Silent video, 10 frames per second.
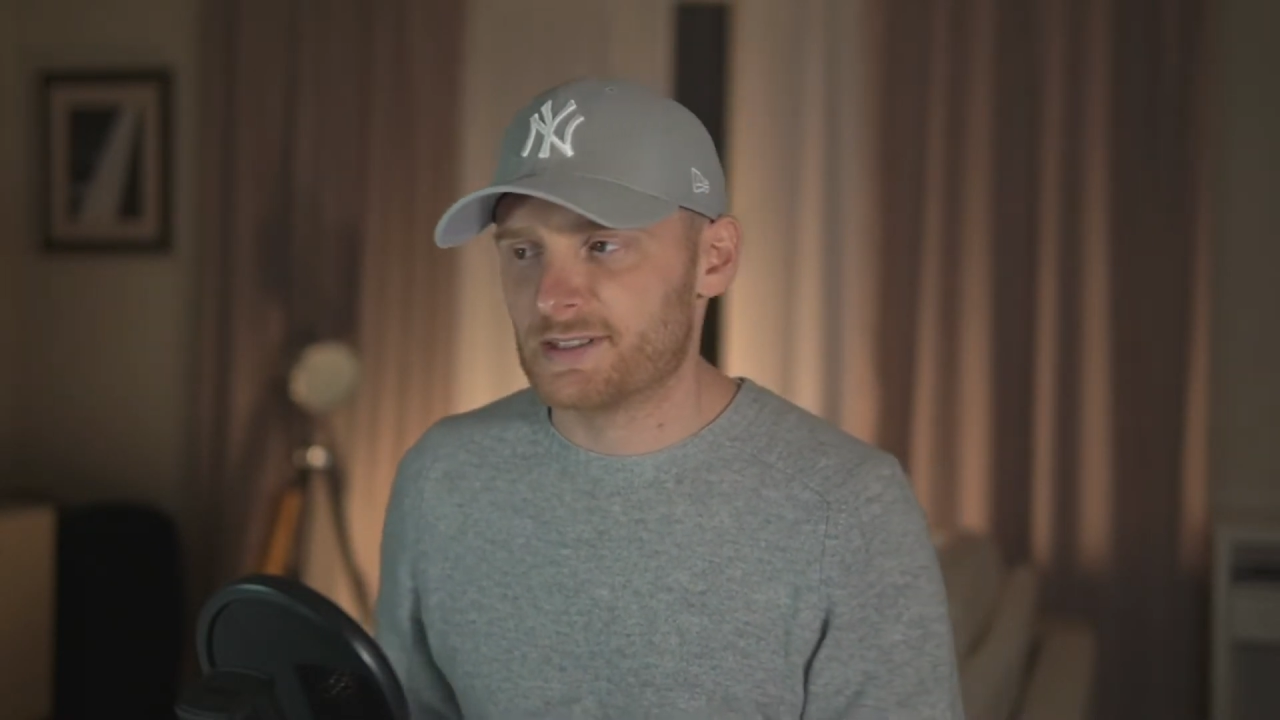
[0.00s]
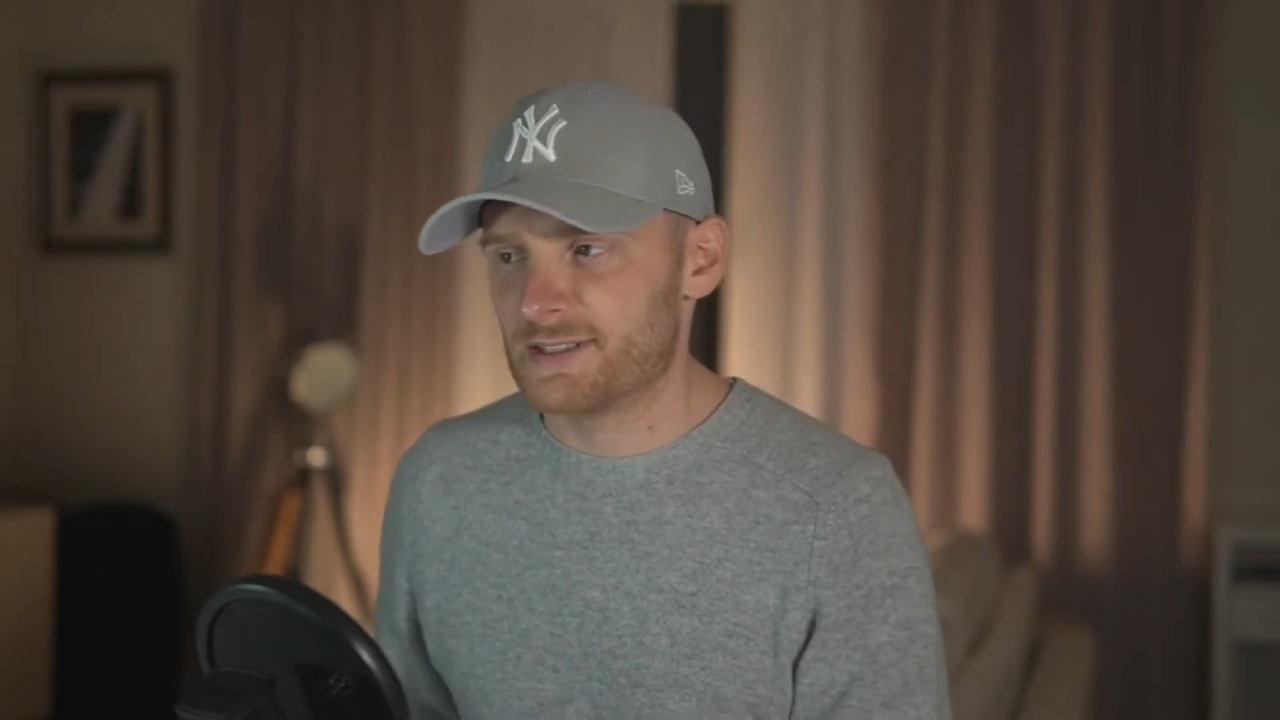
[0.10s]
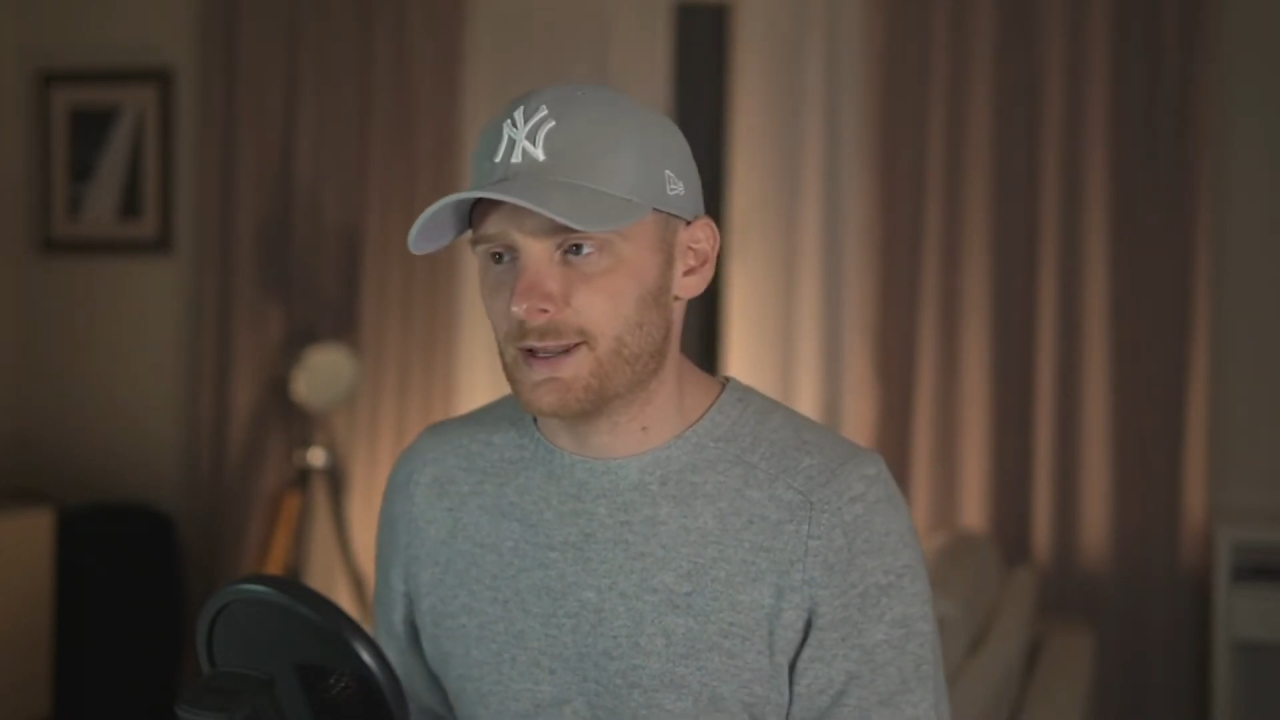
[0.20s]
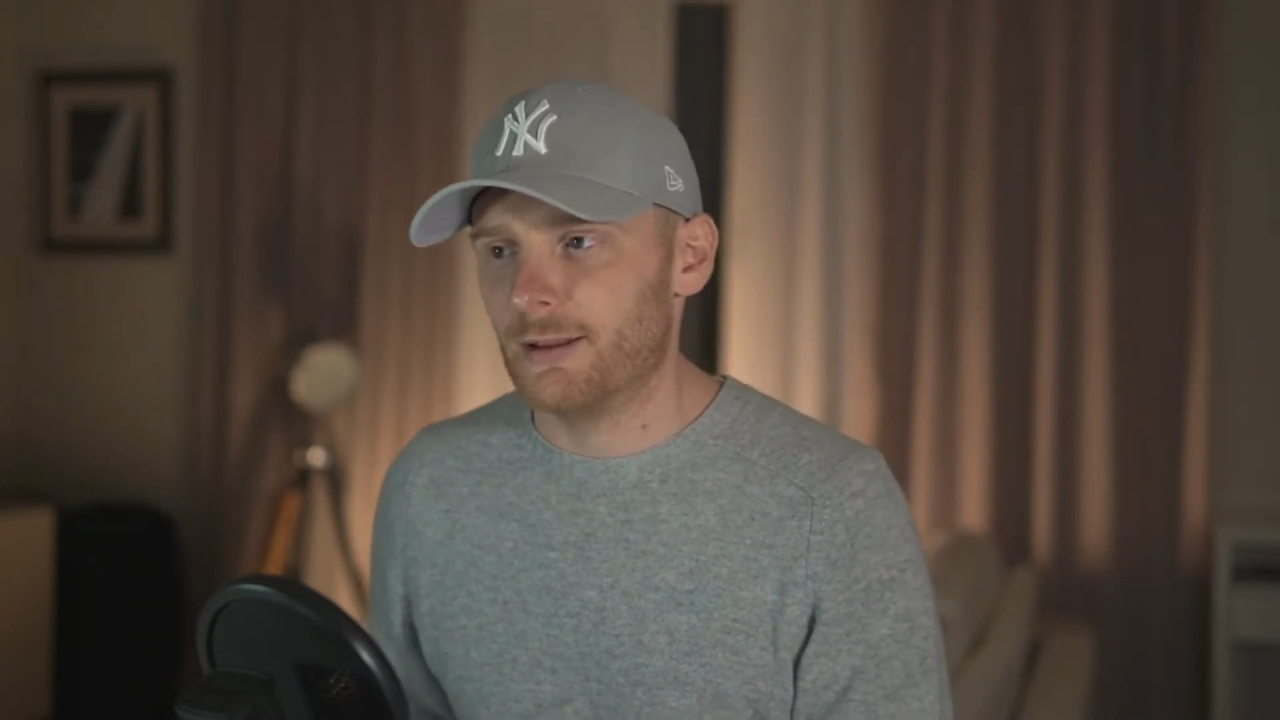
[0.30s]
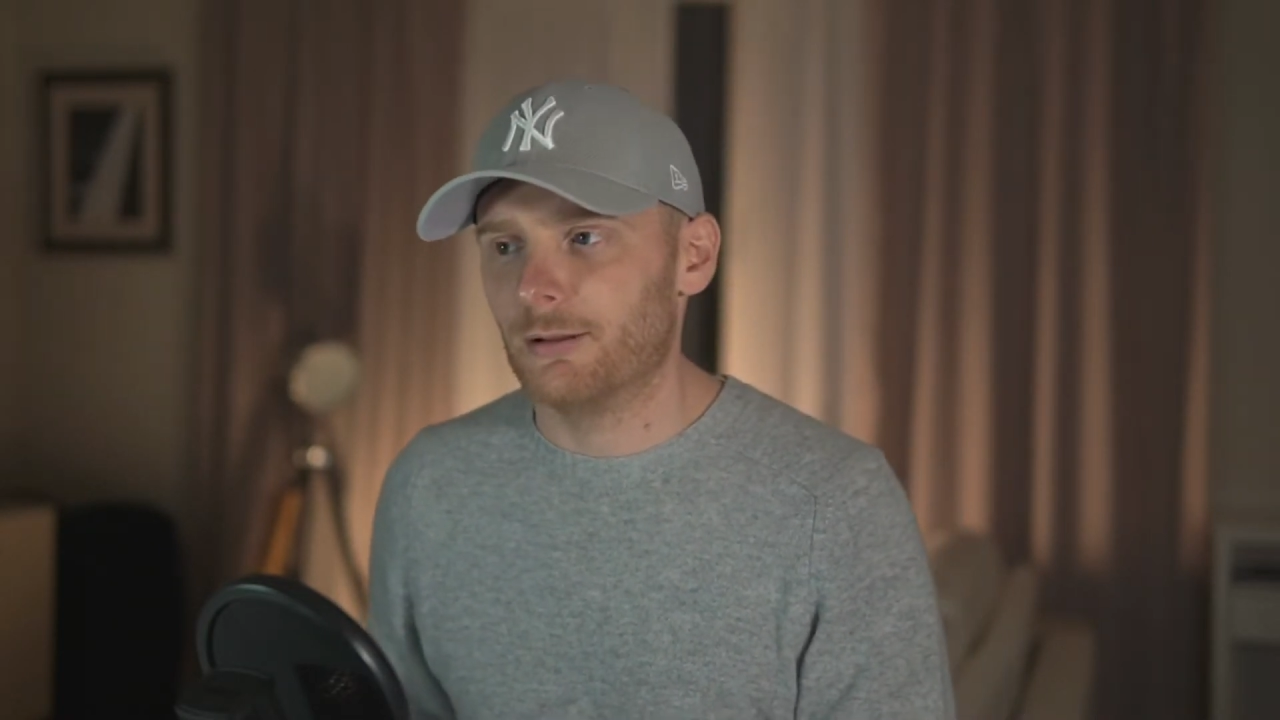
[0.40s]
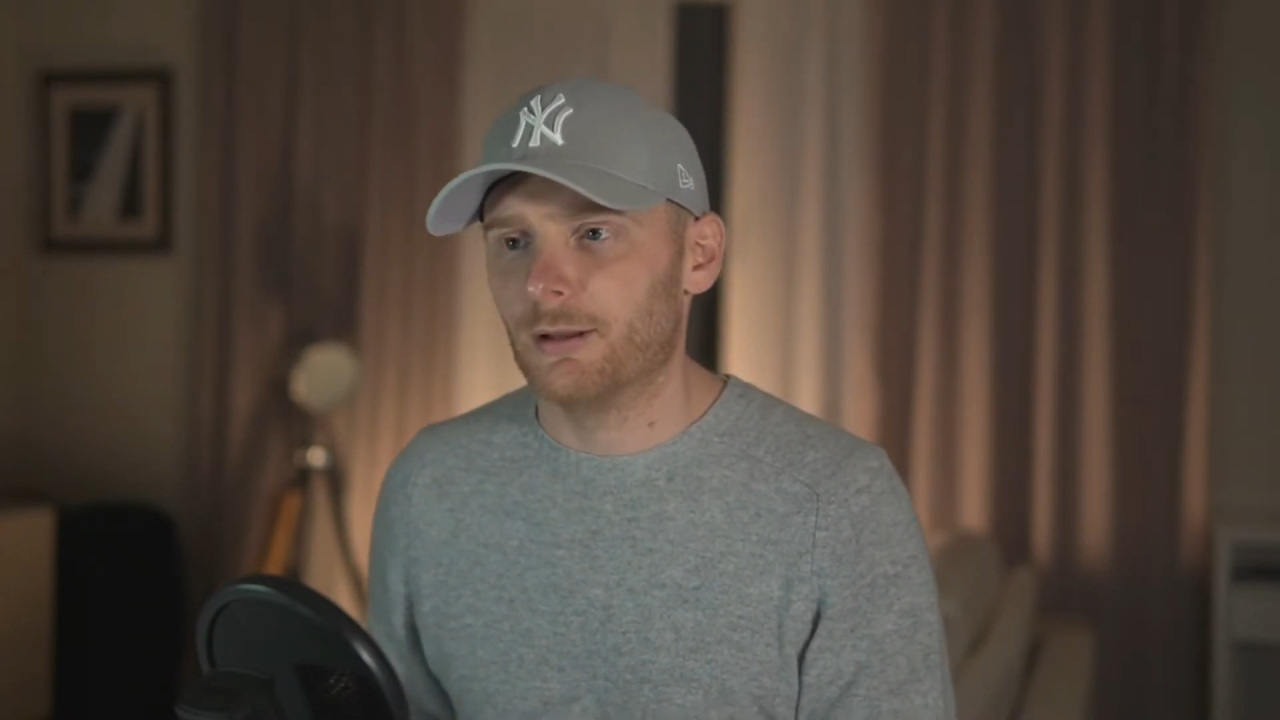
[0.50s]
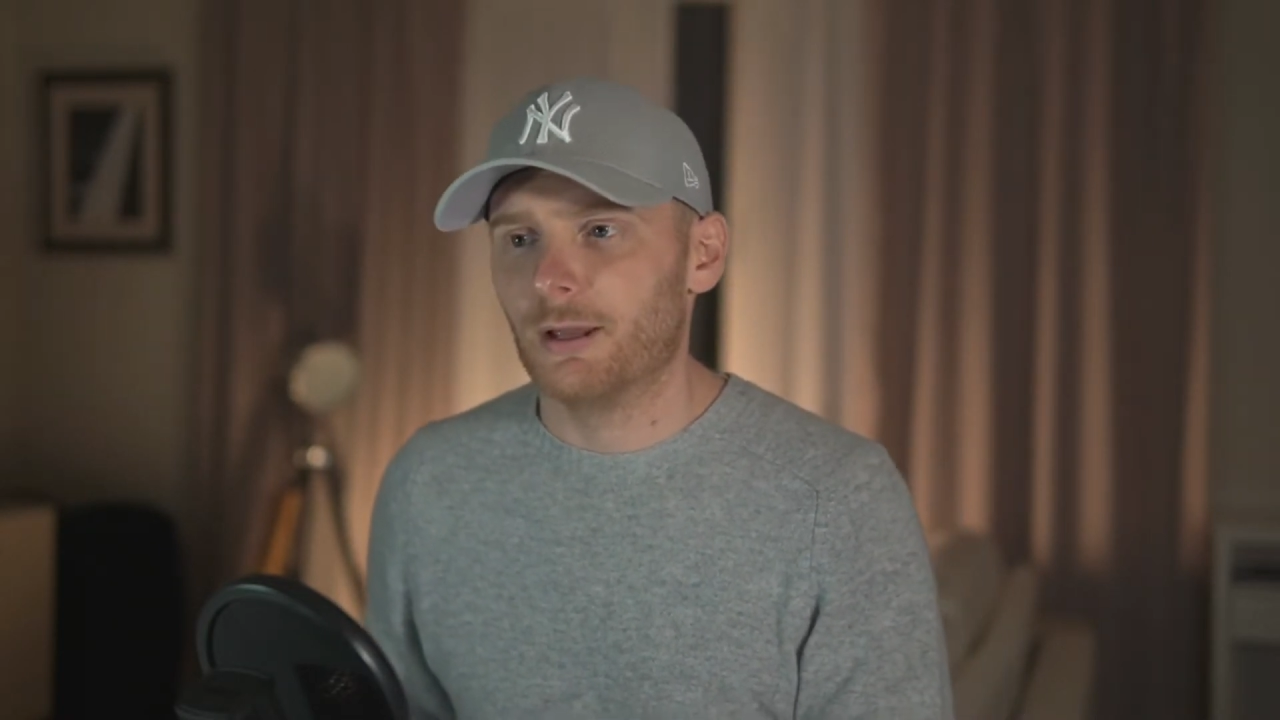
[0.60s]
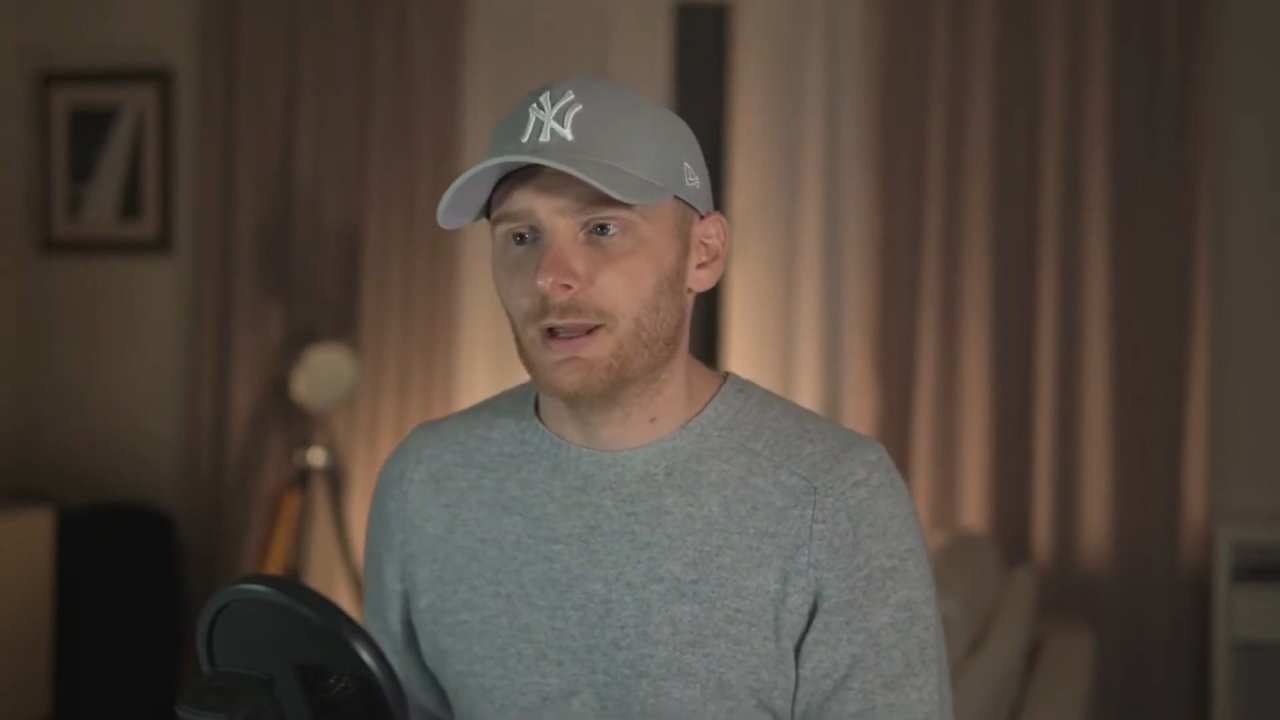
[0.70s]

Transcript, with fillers: sell